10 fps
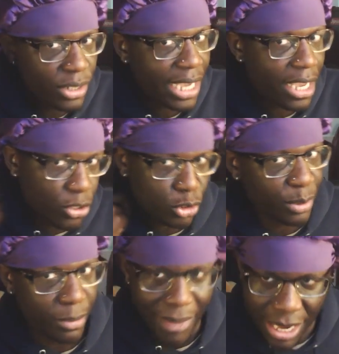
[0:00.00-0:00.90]
had YouTube
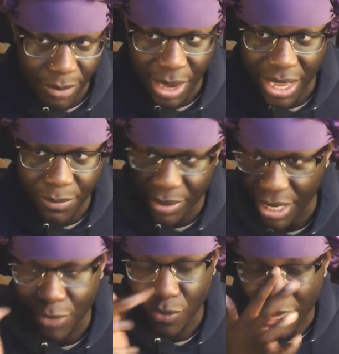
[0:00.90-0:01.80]
in the back of my head, but I
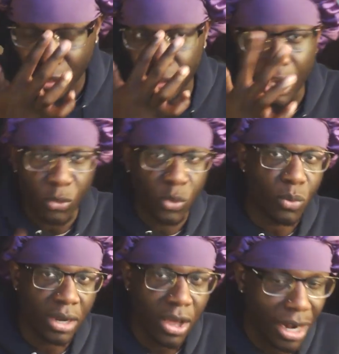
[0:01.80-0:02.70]
never actually thought it would
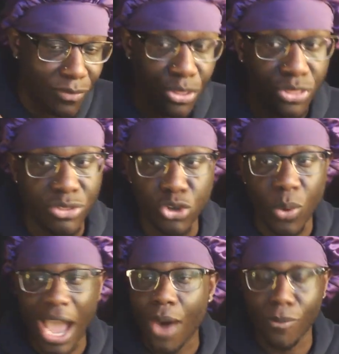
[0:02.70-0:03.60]
work out. I never knew
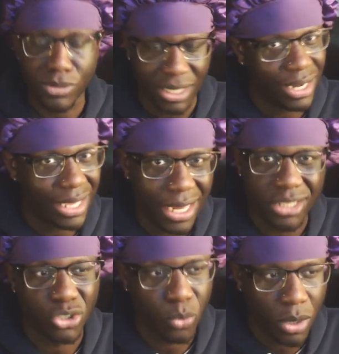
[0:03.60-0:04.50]
how I was gonna get
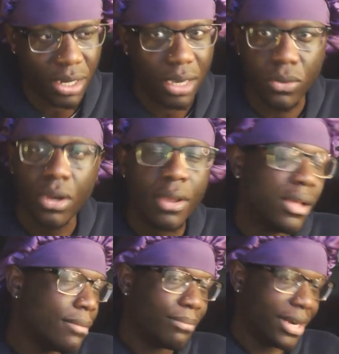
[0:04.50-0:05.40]
it to work out.
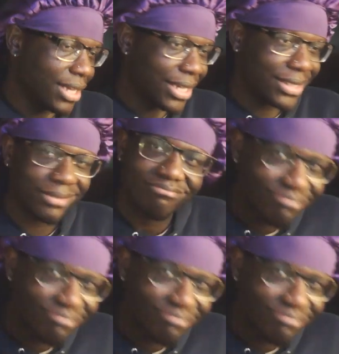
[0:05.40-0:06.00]
But I guess